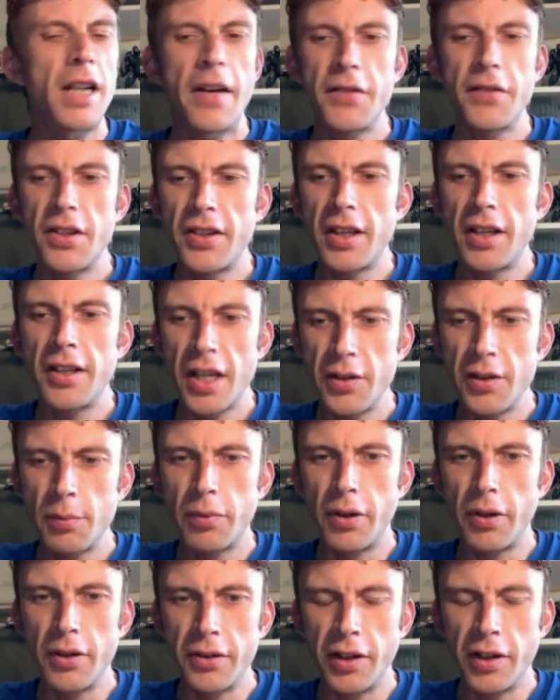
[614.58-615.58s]
I have to say the
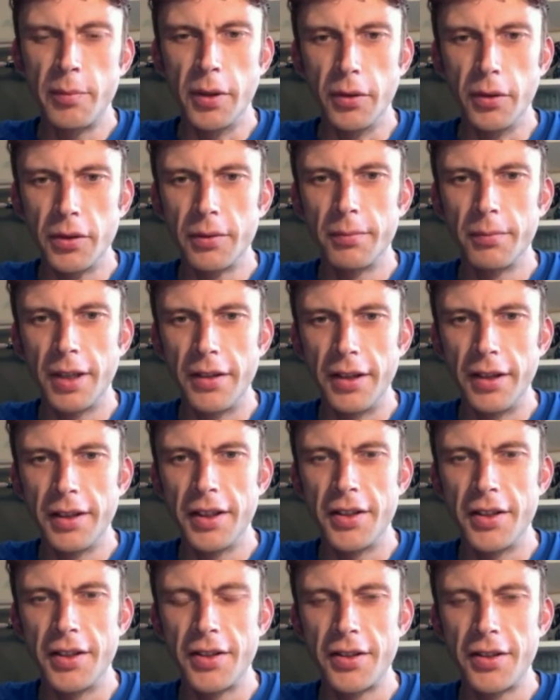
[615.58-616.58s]
Enterprise that I built. I
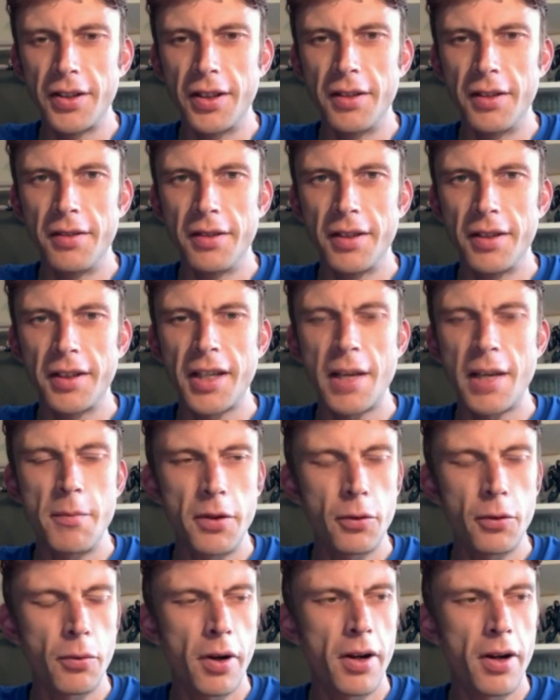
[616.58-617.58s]
think it's mm-hmm. uh, kept
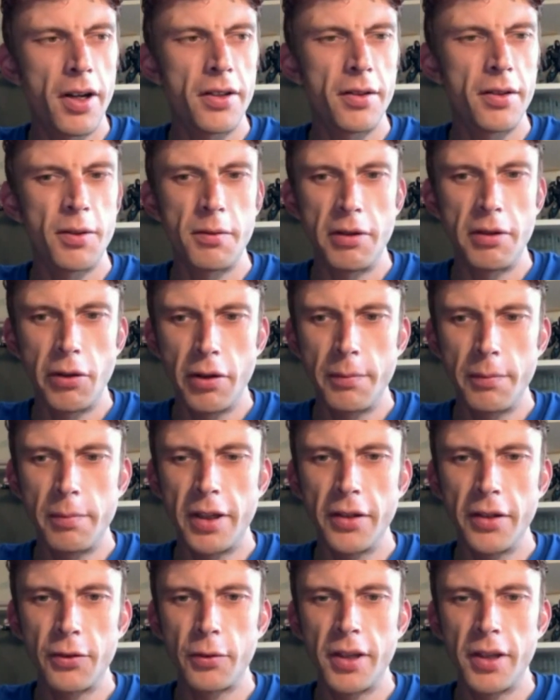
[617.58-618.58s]
me quiet. It's a lot of
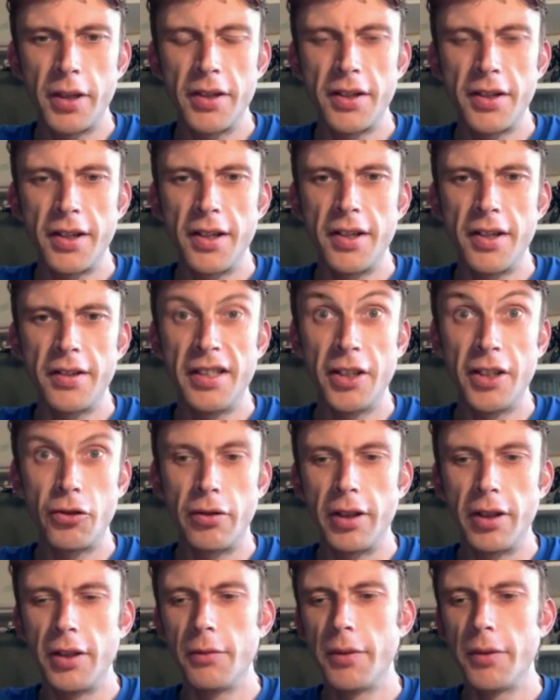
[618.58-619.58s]
blood, sweat, and tears
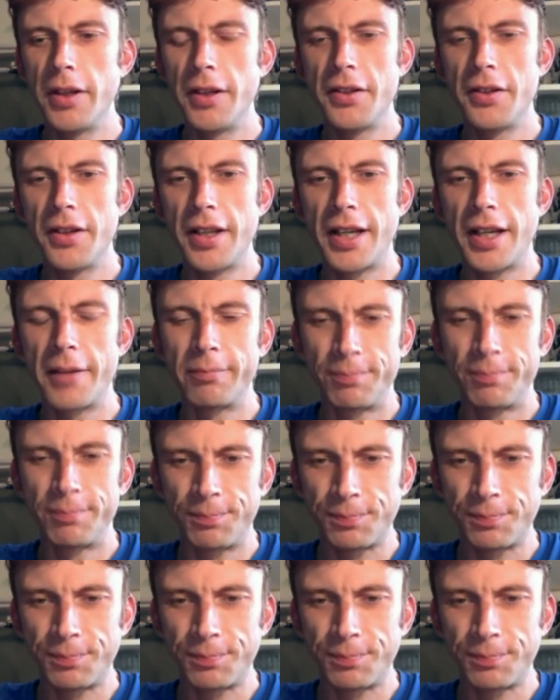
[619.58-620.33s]
literally went into that.